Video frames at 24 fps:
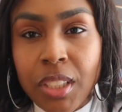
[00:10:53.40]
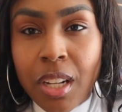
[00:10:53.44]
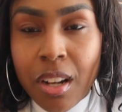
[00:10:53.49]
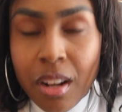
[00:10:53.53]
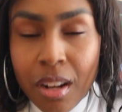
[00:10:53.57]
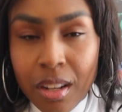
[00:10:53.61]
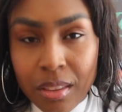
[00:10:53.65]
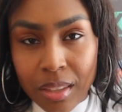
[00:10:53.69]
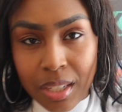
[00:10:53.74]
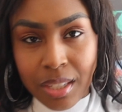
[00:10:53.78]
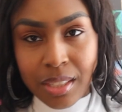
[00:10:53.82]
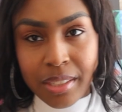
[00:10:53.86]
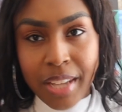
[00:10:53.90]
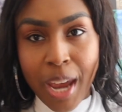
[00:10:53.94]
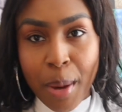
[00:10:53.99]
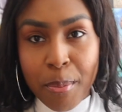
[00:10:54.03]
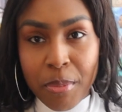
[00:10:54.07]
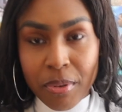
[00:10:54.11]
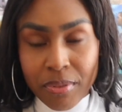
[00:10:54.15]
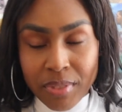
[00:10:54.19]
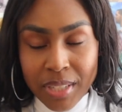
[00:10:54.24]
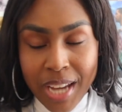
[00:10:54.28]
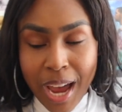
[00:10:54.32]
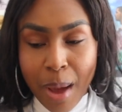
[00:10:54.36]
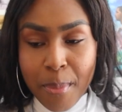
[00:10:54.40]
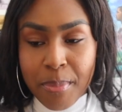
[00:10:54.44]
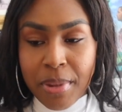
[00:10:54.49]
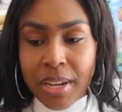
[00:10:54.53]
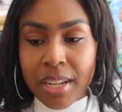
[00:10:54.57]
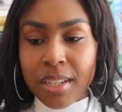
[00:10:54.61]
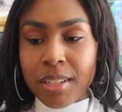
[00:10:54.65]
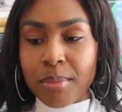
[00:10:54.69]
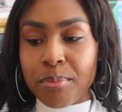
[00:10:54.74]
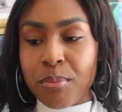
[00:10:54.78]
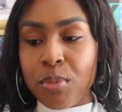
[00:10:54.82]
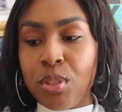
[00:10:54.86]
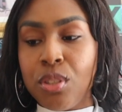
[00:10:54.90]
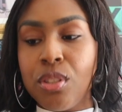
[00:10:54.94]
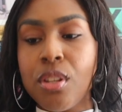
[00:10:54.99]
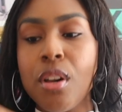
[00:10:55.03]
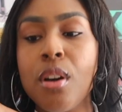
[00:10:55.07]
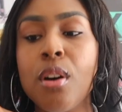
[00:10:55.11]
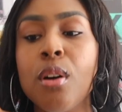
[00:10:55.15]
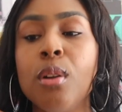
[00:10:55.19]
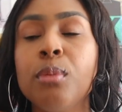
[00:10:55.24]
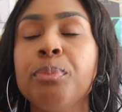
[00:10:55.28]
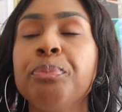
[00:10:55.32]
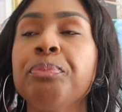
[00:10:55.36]
on this type of topic.
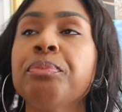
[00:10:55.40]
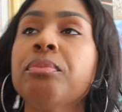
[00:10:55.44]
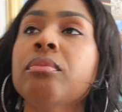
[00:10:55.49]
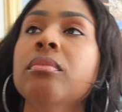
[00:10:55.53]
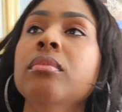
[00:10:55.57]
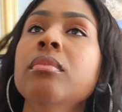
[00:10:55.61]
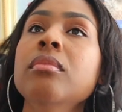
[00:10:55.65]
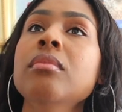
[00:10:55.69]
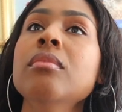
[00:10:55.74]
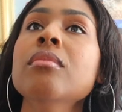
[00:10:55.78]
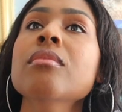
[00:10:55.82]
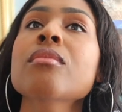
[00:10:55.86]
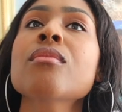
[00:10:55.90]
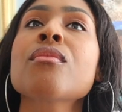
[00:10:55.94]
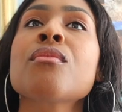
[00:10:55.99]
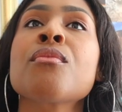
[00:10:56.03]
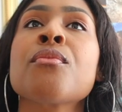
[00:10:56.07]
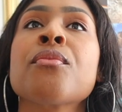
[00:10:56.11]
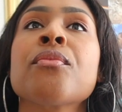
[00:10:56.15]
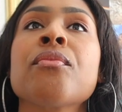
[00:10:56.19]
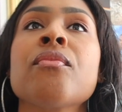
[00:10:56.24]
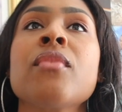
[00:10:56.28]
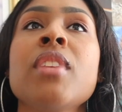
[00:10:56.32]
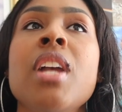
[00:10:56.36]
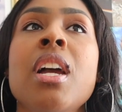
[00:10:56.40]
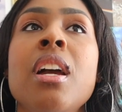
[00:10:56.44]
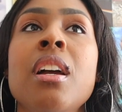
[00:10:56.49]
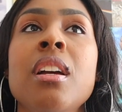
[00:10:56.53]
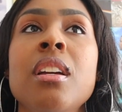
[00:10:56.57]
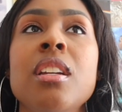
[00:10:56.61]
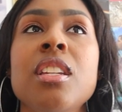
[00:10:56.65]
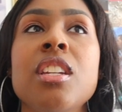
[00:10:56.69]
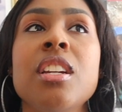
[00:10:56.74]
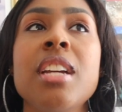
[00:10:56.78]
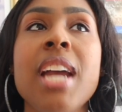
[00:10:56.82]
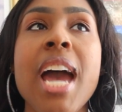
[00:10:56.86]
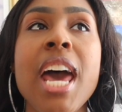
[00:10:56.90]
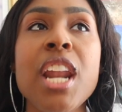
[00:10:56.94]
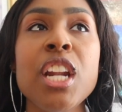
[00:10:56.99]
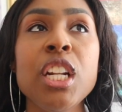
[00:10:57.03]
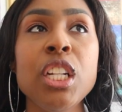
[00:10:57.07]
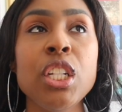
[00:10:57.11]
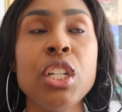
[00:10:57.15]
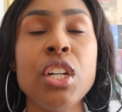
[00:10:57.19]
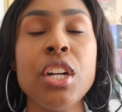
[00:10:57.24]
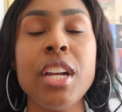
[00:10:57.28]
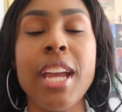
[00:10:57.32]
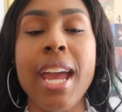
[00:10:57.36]
So you got to
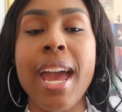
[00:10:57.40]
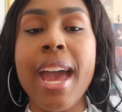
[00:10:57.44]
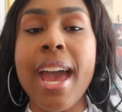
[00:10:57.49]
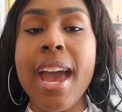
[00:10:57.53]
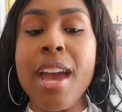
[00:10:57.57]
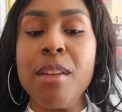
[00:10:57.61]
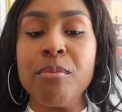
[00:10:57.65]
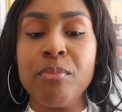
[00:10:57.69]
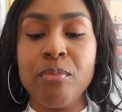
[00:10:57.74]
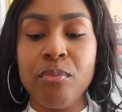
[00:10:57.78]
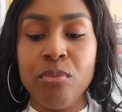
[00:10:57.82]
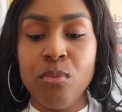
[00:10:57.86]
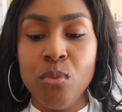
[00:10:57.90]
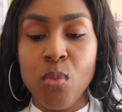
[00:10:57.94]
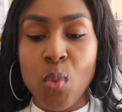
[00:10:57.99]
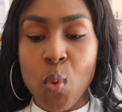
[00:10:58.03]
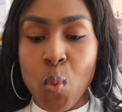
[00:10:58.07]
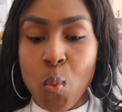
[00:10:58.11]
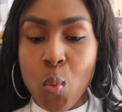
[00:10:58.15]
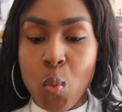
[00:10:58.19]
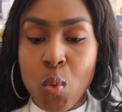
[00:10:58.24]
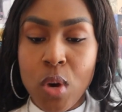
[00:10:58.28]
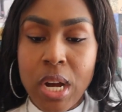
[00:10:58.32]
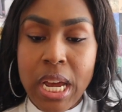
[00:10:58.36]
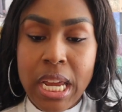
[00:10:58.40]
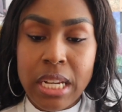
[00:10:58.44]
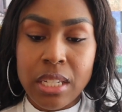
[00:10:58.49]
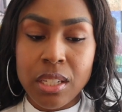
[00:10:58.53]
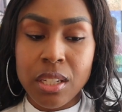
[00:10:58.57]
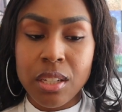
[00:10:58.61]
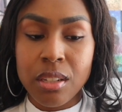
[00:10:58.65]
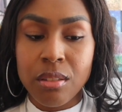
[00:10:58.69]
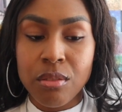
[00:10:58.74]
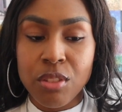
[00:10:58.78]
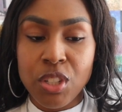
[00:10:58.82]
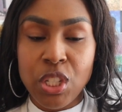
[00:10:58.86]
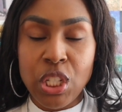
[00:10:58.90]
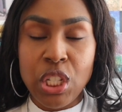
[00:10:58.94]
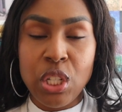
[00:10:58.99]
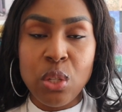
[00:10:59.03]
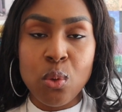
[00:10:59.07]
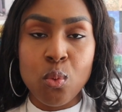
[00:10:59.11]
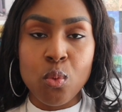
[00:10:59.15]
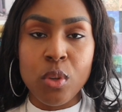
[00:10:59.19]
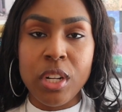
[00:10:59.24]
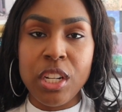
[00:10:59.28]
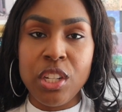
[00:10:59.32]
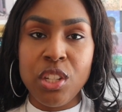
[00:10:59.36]
look at, what do
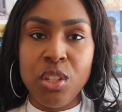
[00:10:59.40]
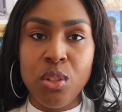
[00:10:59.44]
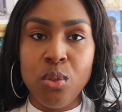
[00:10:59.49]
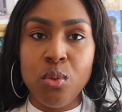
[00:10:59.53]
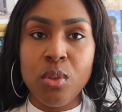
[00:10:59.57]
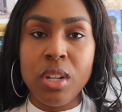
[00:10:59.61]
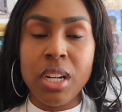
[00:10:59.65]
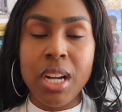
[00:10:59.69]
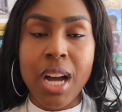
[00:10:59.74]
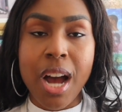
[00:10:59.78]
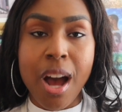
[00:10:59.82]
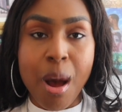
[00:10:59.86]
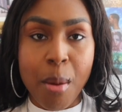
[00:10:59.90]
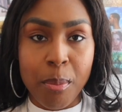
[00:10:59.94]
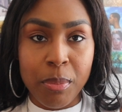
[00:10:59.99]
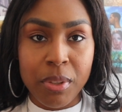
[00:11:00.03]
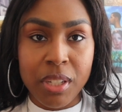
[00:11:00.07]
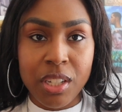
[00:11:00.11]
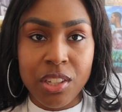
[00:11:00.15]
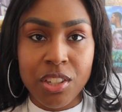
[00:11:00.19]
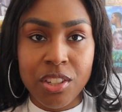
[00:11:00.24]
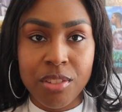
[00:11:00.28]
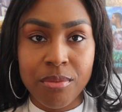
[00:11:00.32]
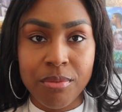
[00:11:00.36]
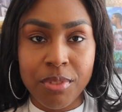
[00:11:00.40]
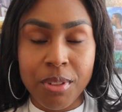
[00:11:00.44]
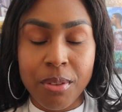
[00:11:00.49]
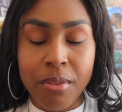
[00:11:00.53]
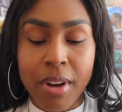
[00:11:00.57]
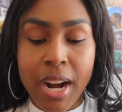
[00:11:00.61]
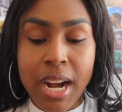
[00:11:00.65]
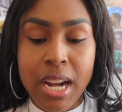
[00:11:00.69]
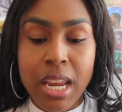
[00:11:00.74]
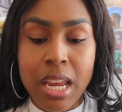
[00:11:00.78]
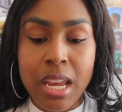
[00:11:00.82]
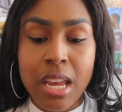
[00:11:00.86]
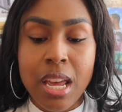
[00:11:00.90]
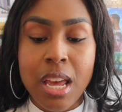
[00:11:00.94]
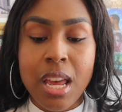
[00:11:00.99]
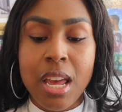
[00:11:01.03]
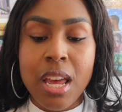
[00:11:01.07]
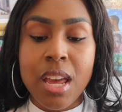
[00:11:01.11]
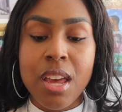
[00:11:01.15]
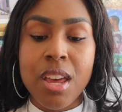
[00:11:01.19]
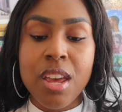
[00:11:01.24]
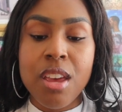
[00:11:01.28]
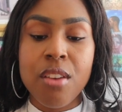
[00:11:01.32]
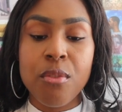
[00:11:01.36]
you want to accomplish? Alrighty.
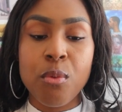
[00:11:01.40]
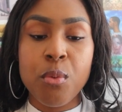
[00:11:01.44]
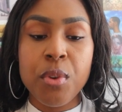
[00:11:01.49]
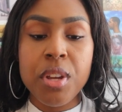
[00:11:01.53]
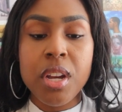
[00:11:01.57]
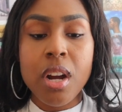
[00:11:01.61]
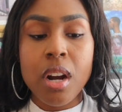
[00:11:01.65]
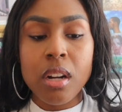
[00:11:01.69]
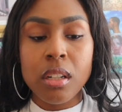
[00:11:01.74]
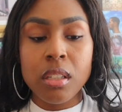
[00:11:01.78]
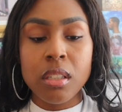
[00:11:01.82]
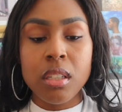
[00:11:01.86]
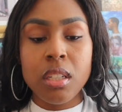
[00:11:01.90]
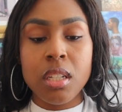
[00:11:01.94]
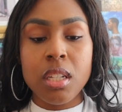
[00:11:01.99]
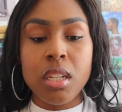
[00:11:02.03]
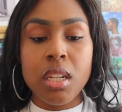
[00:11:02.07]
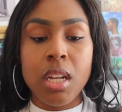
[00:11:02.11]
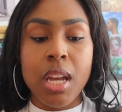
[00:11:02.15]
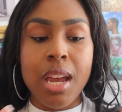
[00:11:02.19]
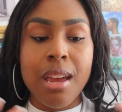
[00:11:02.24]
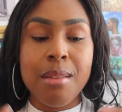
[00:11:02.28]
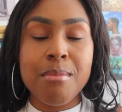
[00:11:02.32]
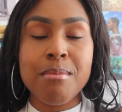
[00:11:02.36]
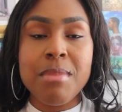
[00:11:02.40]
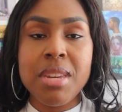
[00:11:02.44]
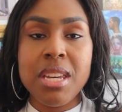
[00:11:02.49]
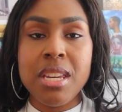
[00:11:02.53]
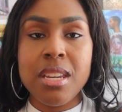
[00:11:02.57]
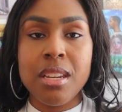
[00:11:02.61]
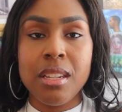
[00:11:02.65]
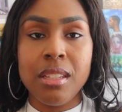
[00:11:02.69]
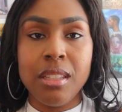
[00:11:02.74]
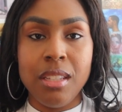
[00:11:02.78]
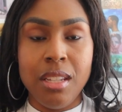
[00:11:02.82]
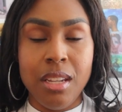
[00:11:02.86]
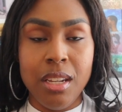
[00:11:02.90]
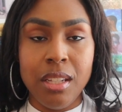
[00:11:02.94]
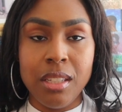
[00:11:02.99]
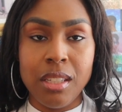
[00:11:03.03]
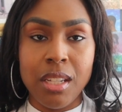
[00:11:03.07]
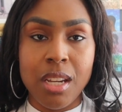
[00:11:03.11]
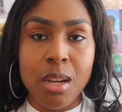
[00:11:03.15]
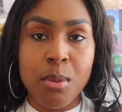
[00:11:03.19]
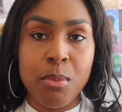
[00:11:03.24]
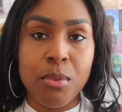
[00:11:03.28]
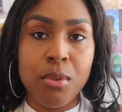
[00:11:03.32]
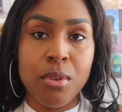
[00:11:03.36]
If we are looking at me as the
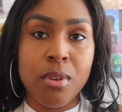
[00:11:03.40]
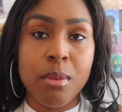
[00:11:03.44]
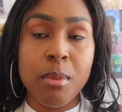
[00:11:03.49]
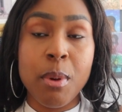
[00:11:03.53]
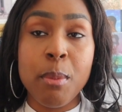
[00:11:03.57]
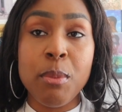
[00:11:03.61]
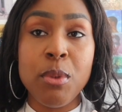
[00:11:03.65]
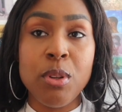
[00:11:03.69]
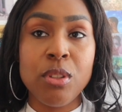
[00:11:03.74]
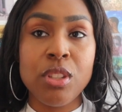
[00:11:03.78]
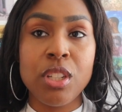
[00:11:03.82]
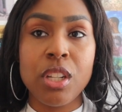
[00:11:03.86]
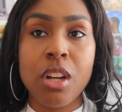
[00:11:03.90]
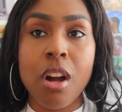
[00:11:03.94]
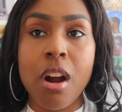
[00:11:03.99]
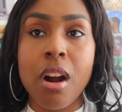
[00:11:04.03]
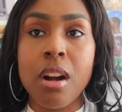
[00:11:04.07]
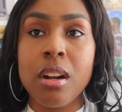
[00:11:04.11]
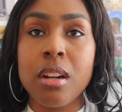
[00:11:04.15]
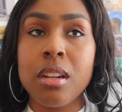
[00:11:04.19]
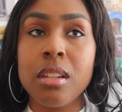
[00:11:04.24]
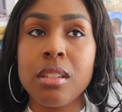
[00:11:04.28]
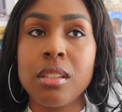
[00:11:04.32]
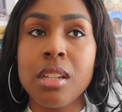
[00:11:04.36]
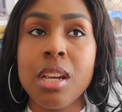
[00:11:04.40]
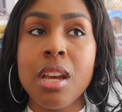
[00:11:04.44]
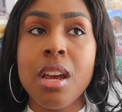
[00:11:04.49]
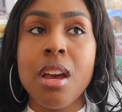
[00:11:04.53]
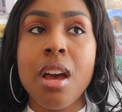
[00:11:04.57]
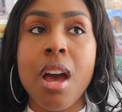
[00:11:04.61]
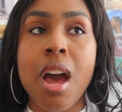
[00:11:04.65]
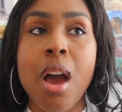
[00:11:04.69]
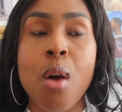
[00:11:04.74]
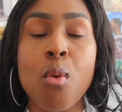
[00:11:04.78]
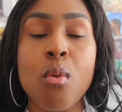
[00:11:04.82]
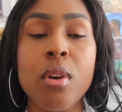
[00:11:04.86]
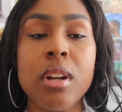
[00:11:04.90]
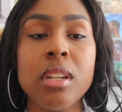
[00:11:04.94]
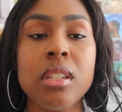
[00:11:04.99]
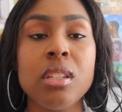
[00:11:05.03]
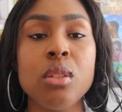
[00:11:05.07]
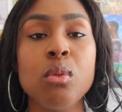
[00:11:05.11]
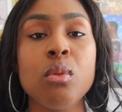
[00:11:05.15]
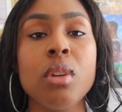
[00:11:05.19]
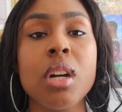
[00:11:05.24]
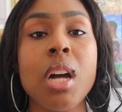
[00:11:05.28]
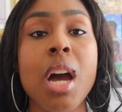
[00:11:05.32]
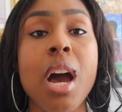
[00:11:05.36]
example, I'm a music artist. I want
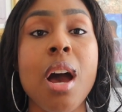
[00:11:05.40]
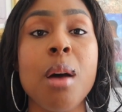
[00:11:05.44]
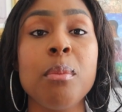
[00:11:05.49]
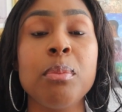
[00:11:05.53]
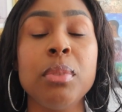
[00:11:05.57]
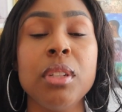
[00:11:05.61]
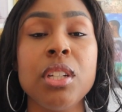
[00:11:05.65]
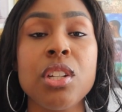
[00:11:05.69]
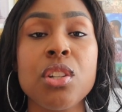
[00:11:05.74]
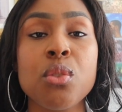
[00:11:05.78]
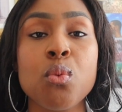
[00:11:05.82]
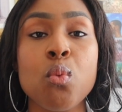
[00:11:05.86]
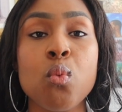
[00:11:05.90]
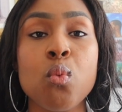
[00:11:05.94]
to accomplish